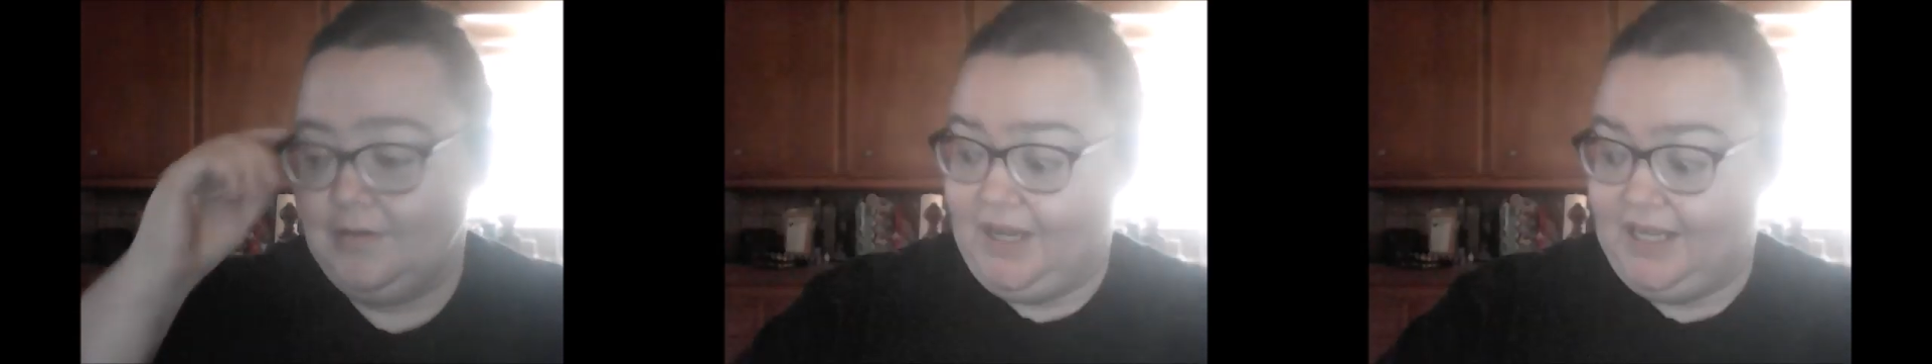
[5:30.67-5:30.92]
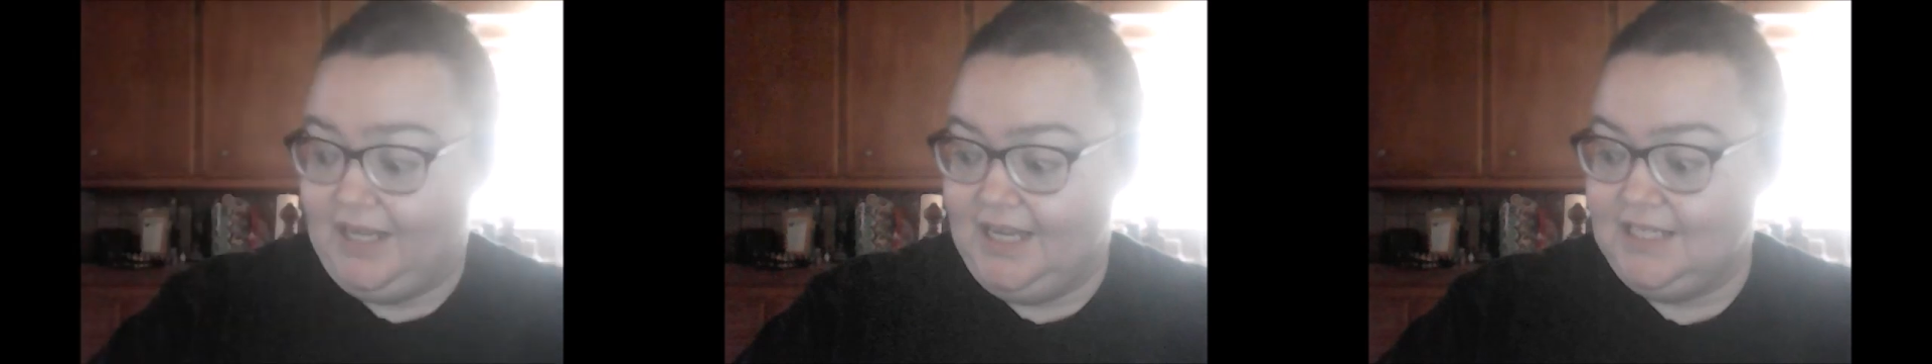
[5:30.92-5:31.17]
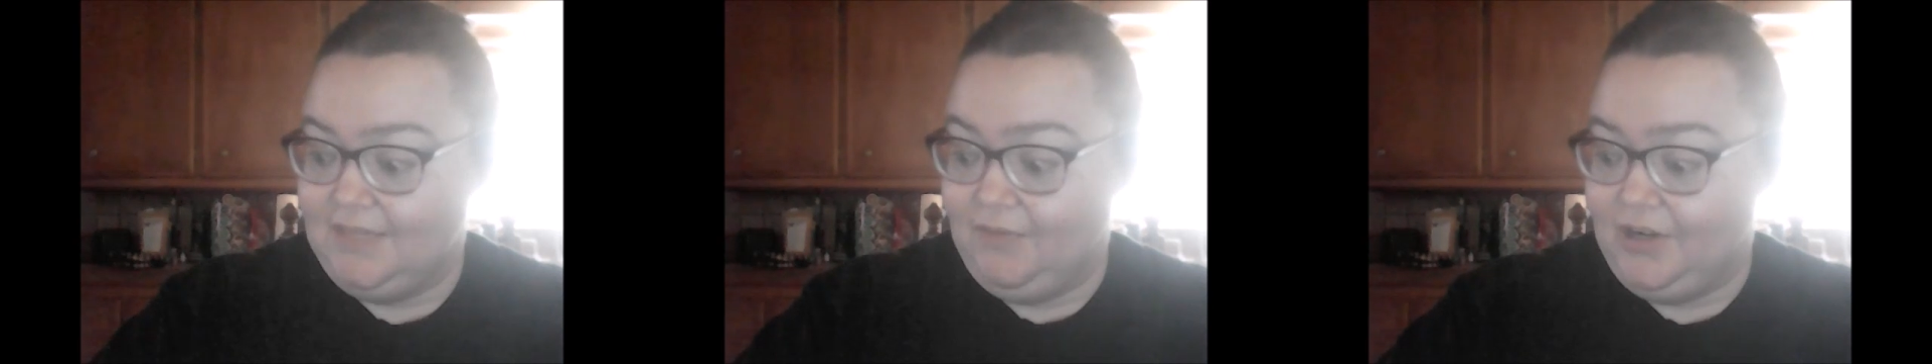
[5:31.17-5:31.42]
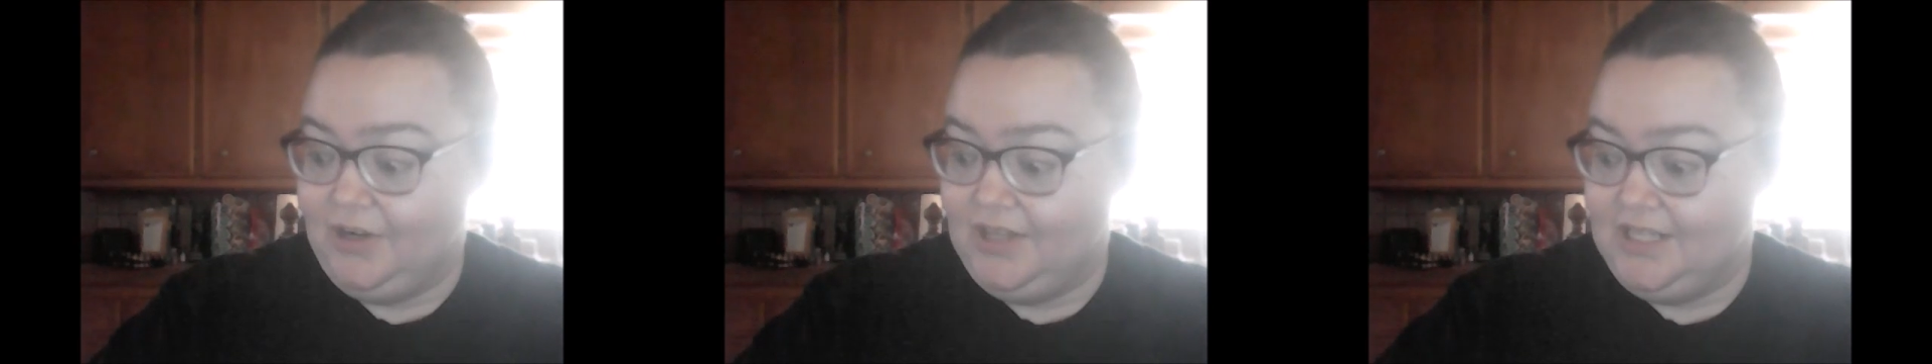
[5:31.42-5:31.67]
I guess I'm
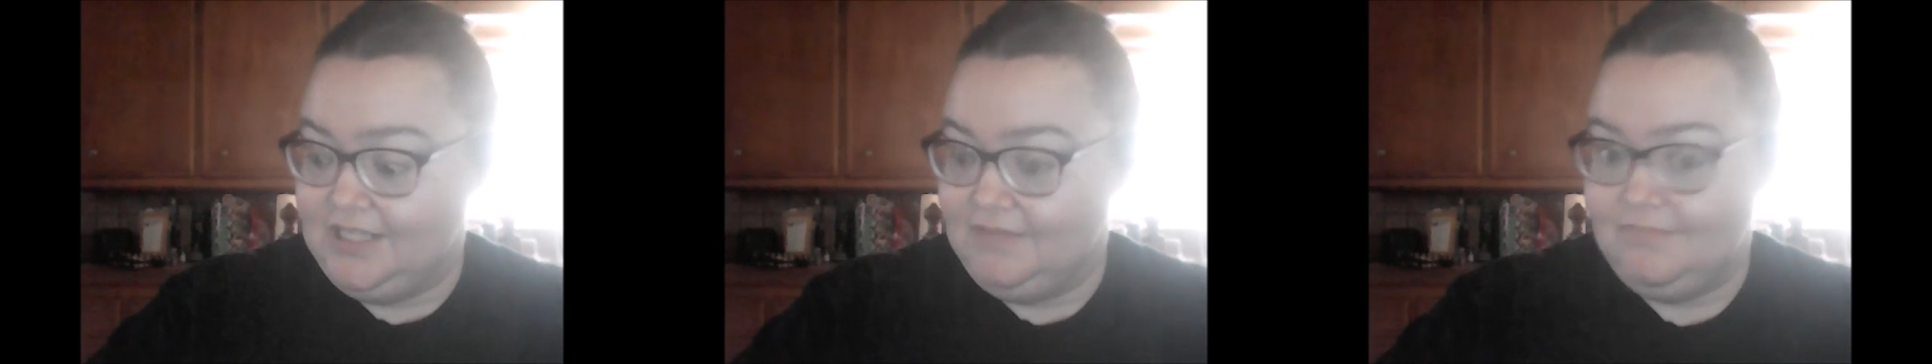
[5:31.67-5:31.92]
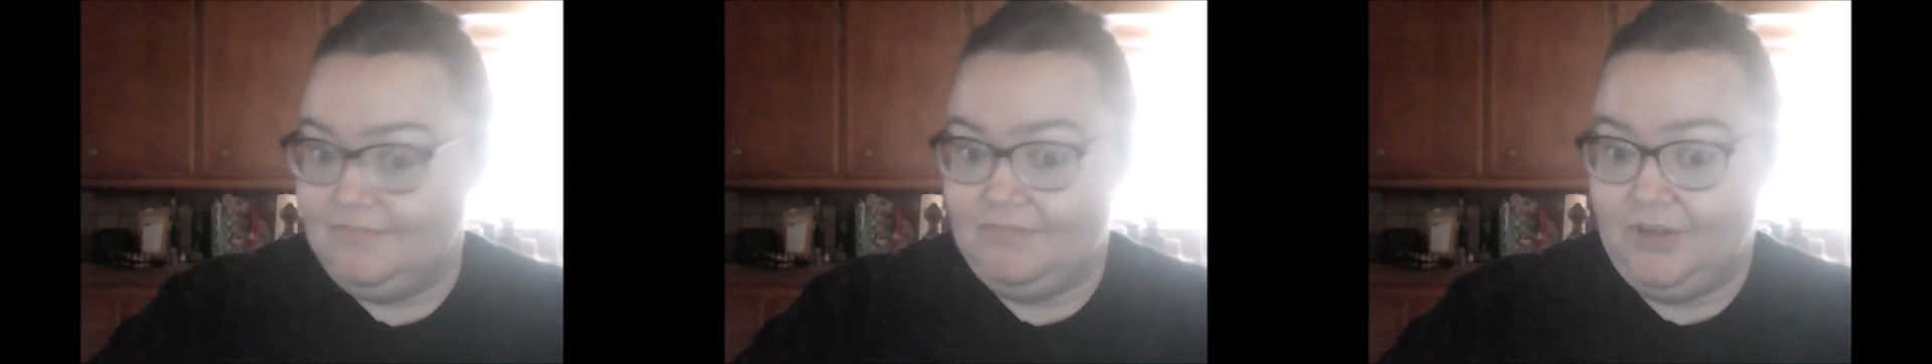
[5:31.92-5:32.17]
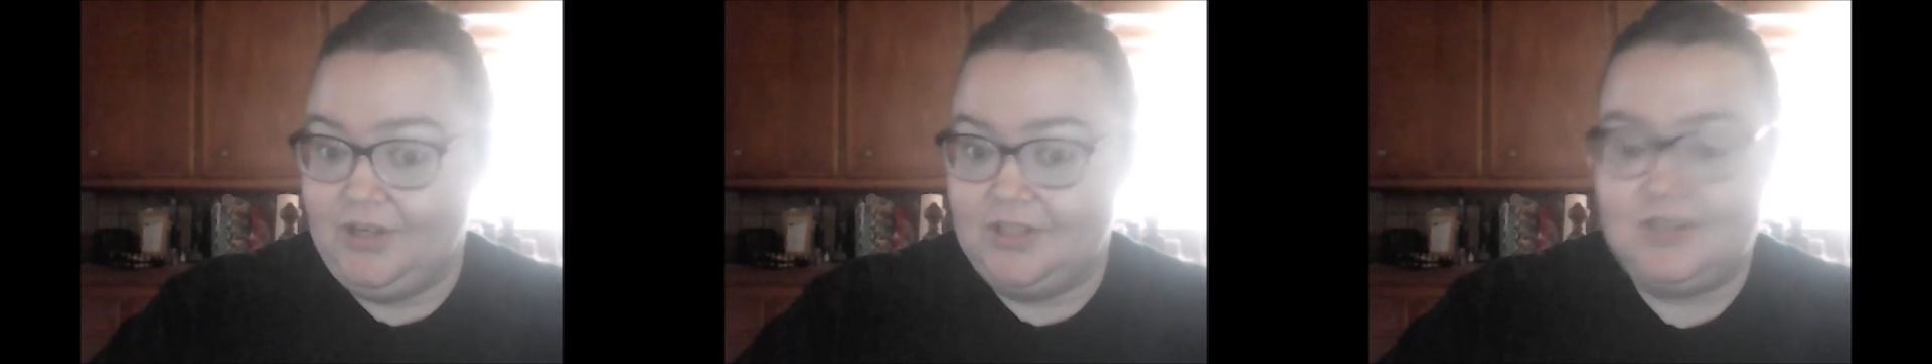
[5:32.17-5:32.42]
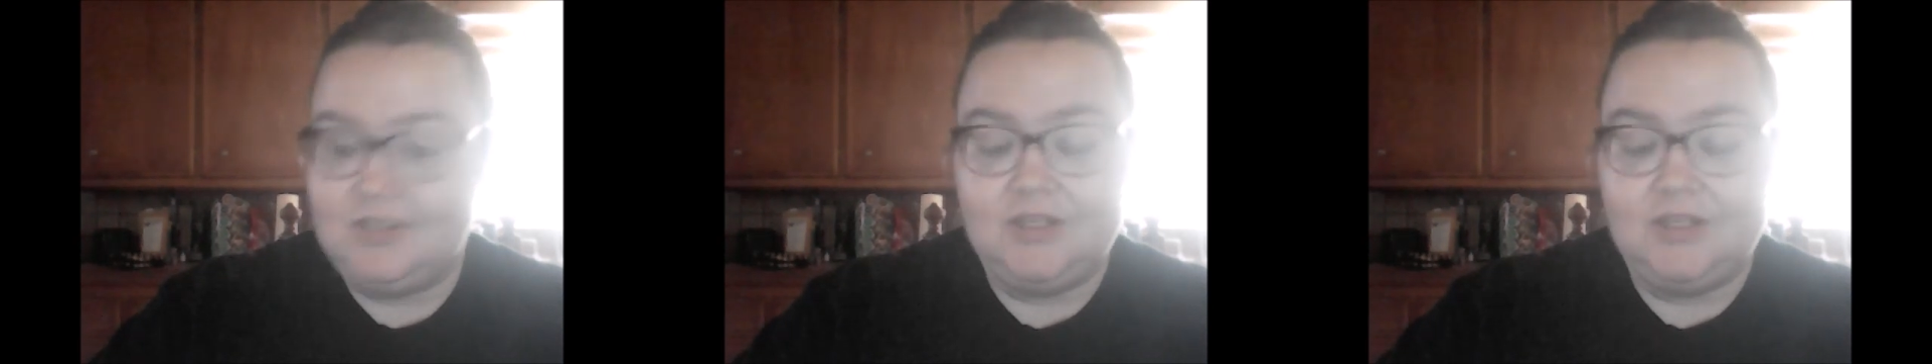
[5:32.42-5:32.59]
one of these 1 to